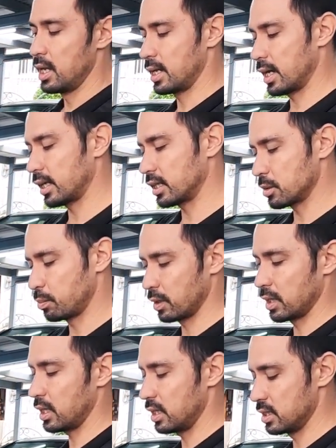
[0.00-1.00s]
and I like to
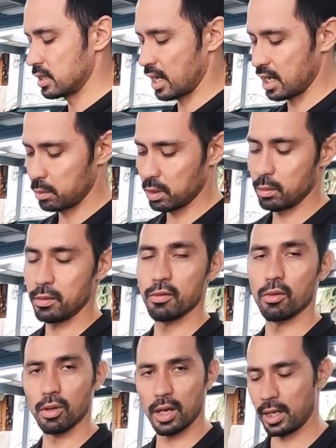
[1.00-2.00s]
put it in timing
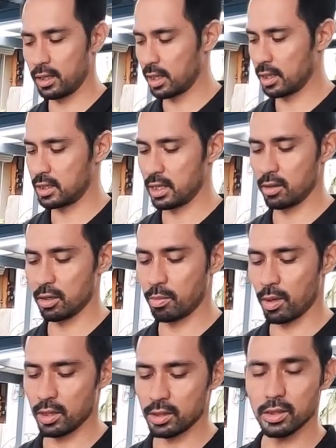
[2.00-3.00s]
before I tear it
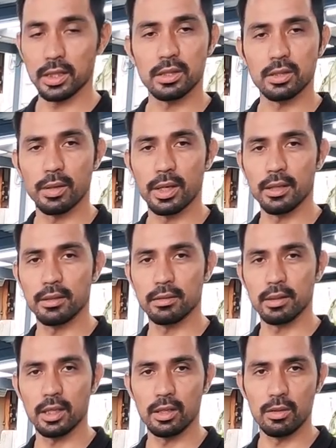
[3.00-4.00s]
apart. So let's go ahead
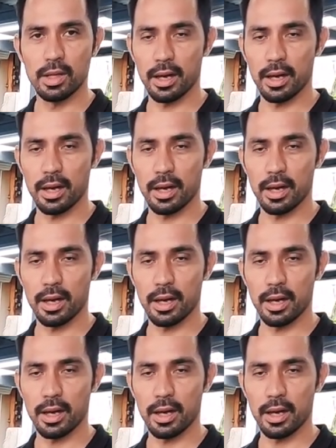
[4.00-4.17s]
and do